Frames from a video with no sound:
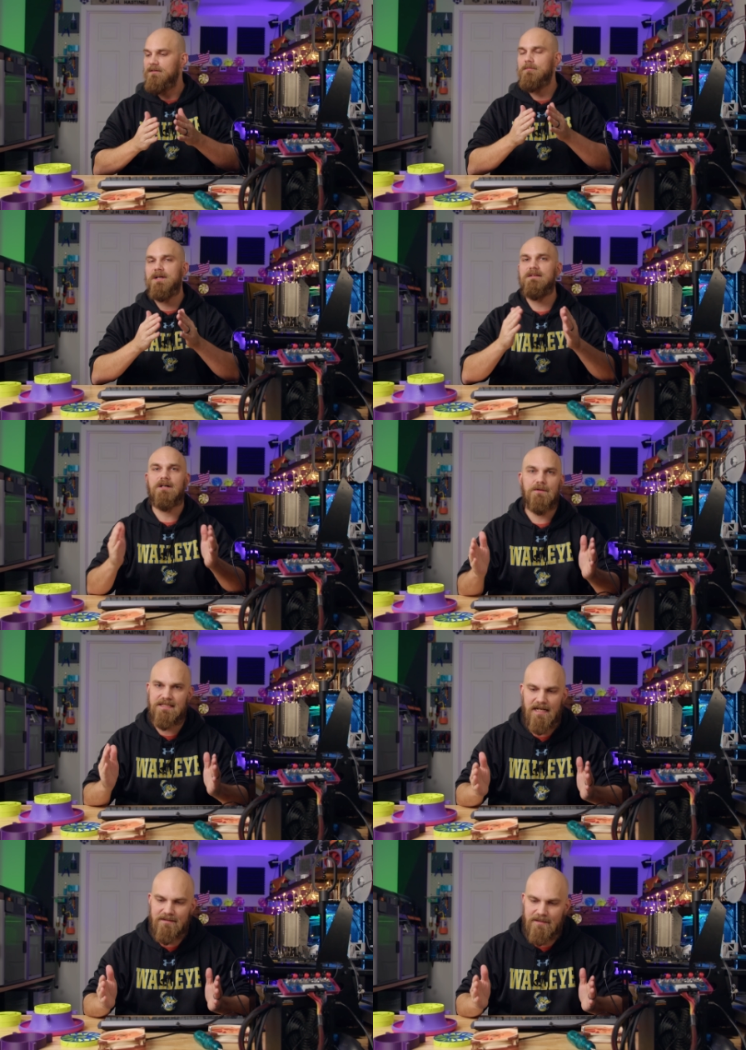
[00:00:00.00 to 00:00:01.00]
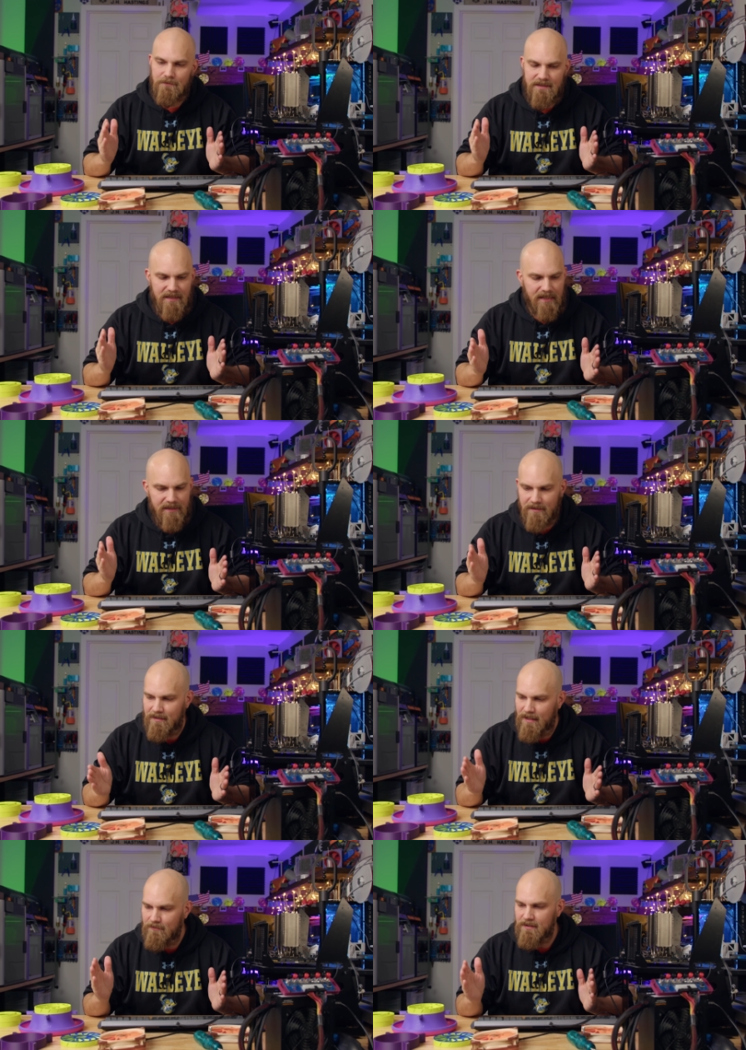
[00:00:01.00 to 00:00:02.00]
Everybody's always asked that we take into
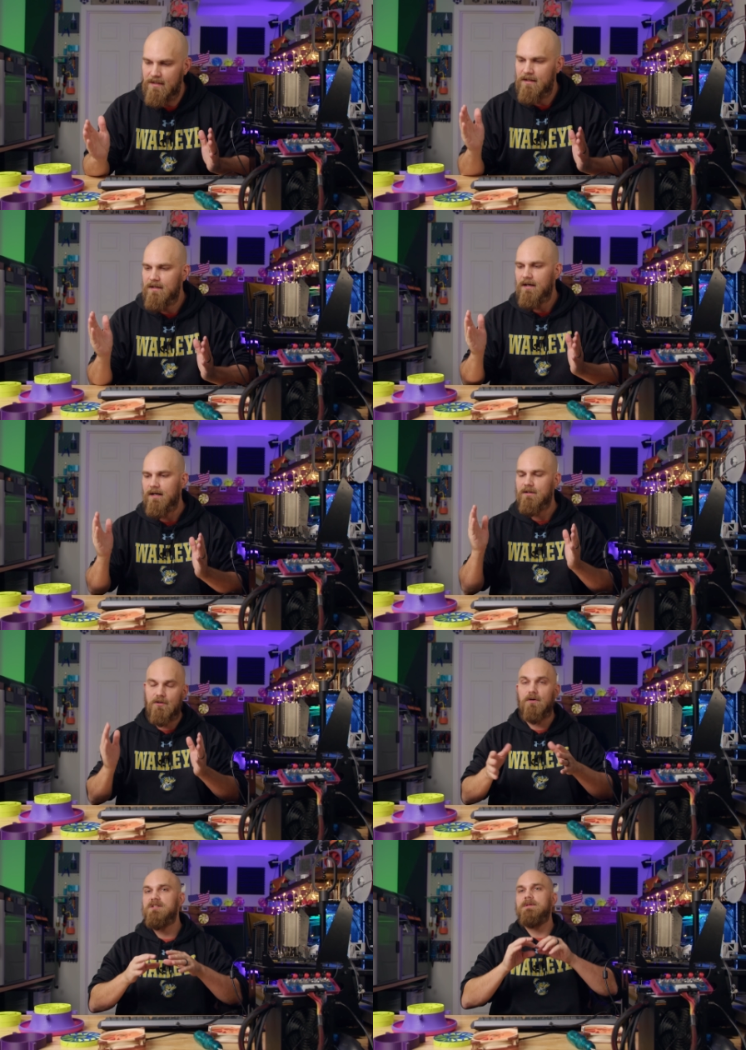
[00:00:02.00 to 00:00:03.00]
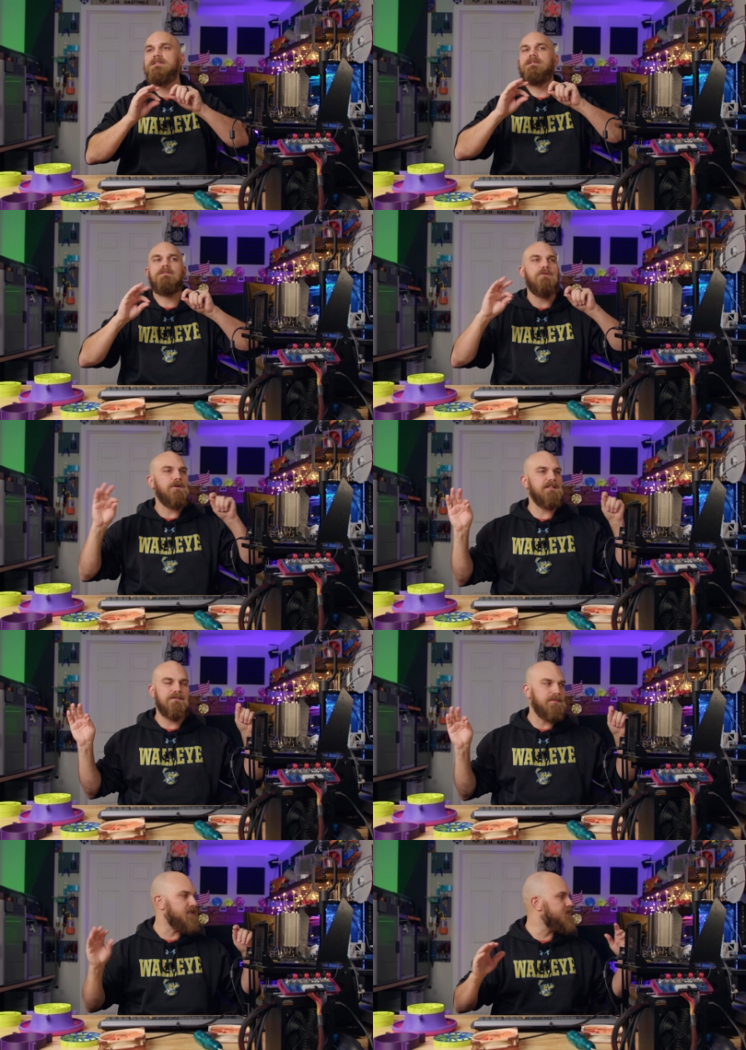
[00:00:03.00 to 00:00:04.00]
account uh, noise because
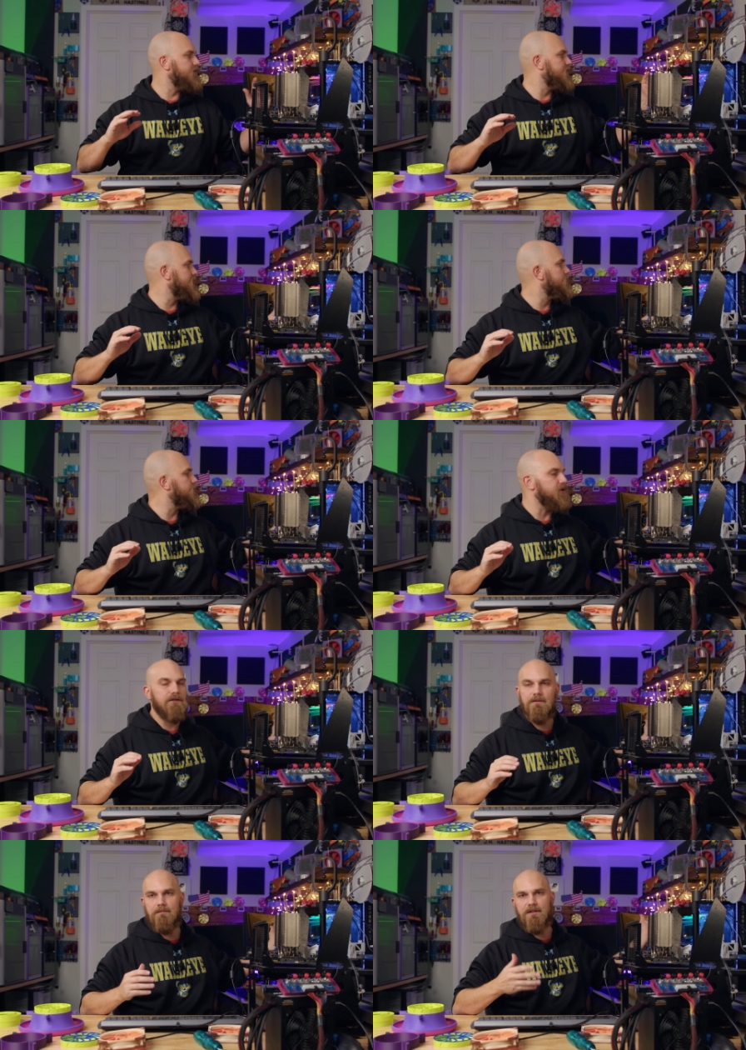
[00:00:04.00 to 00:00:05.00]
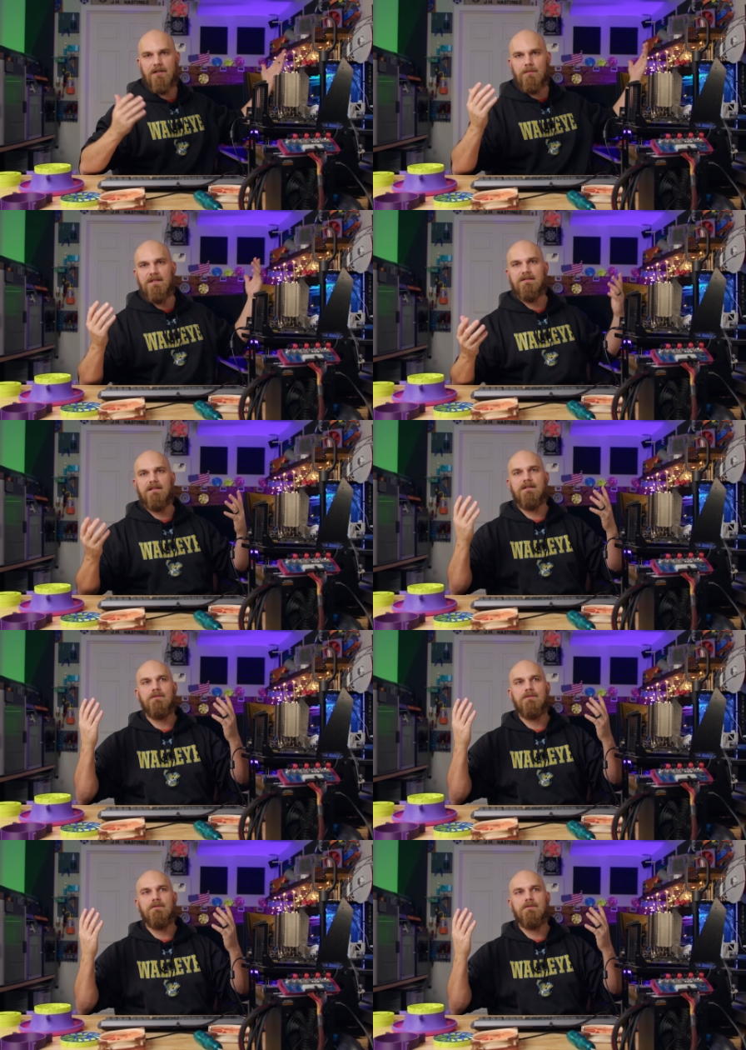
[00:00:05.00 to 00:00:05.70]
noise means everything when you're building a PC.